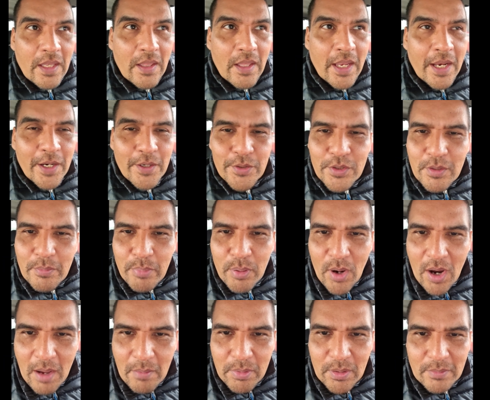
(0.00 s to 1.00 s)
Here's the
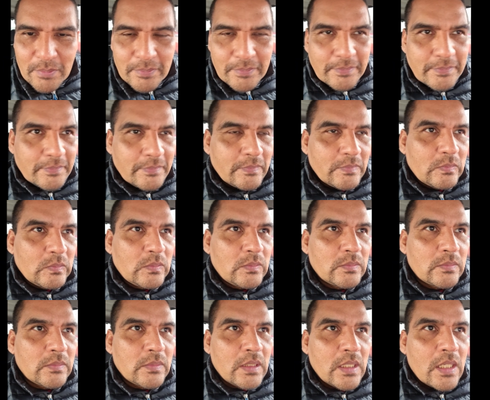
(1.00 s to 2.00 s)
problem.
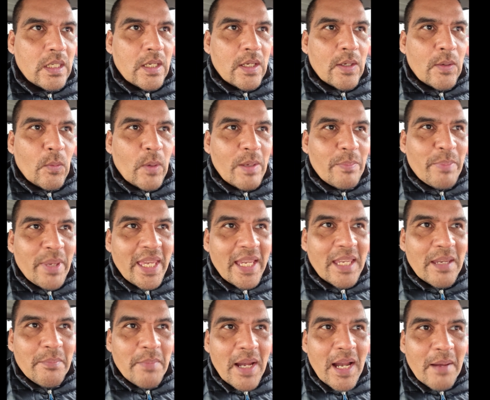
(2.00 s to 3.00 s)
We pick
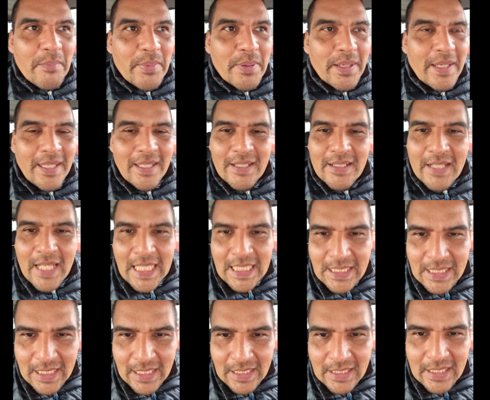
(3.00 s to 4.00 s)
him up in
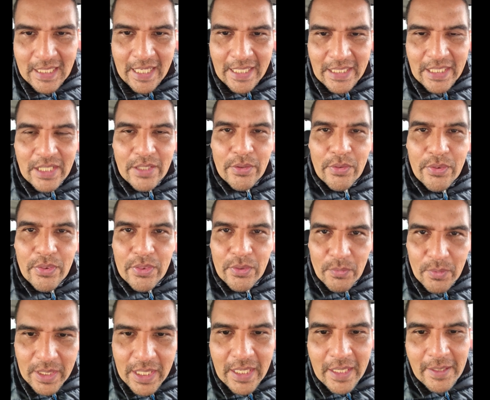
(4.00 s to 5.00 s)

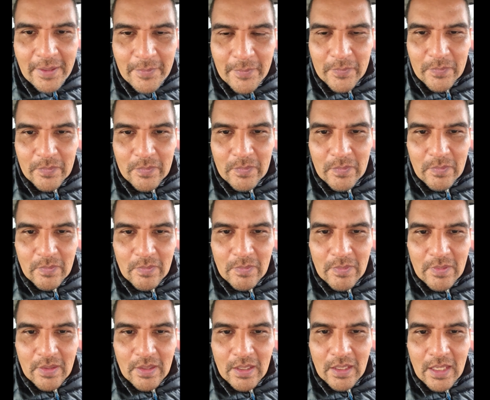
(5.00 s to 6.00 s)
1993,
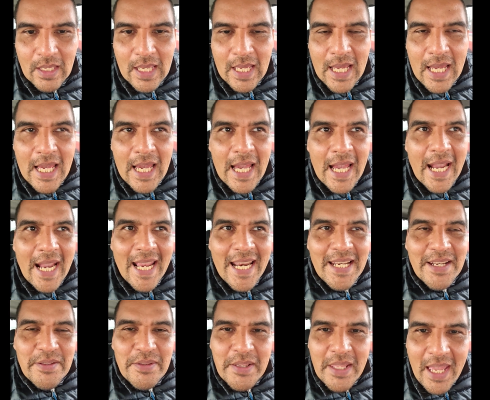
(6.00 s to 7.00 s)

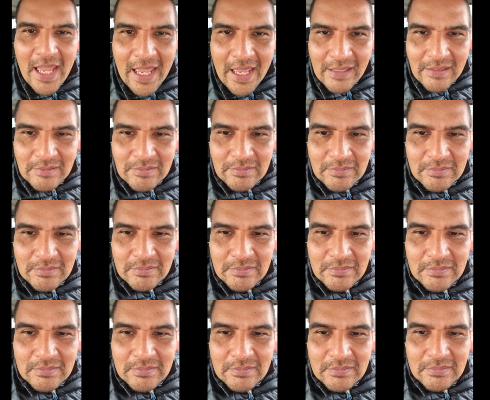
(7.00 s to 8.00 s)
and then
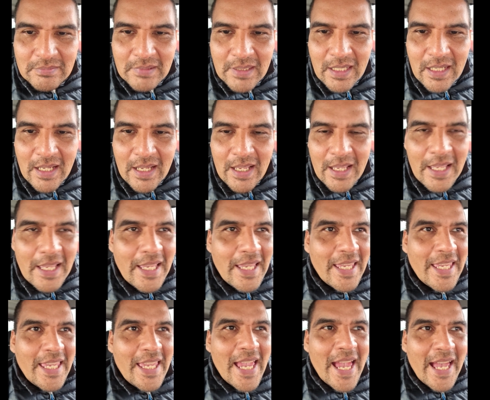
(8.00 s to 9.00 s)

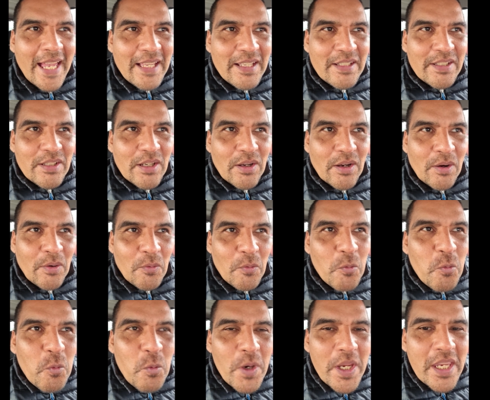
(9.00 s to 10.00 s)
he has a
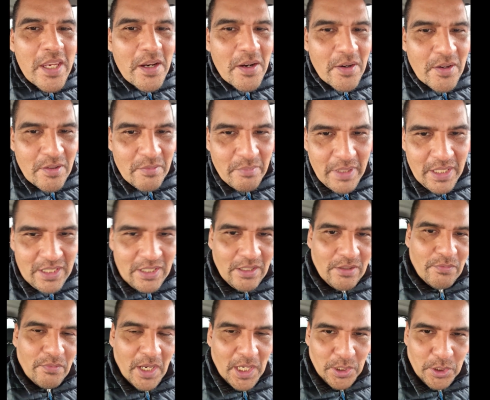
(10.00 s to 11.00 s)
weird
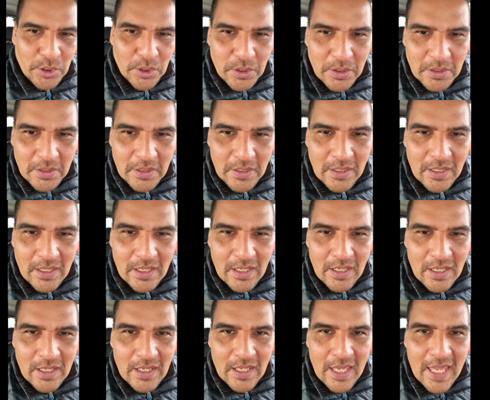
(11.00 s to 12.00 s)
misadventure
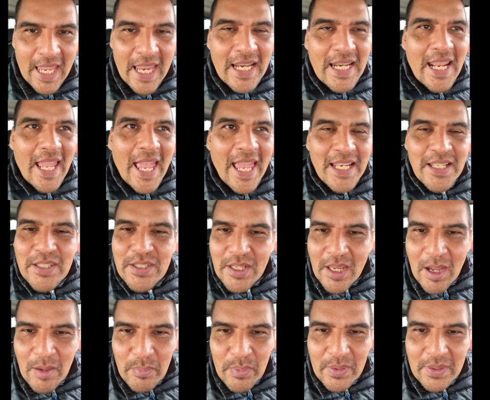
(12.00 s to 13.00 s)
and ends
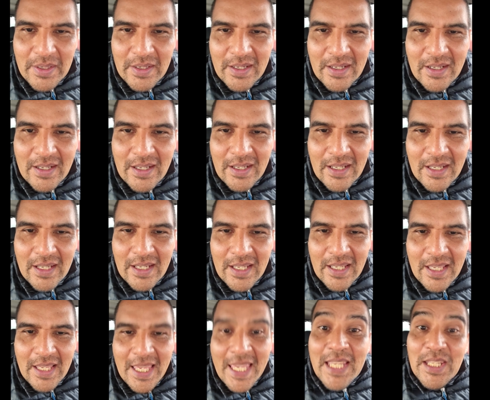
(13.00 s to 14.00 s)
up
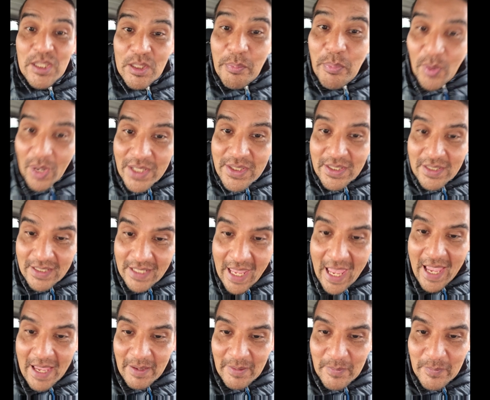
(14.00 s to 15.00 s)
in the present
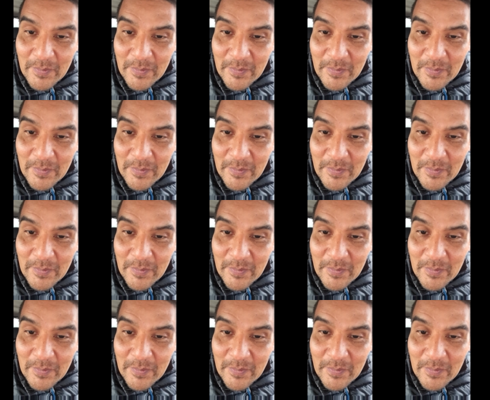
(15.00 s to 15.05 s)
day.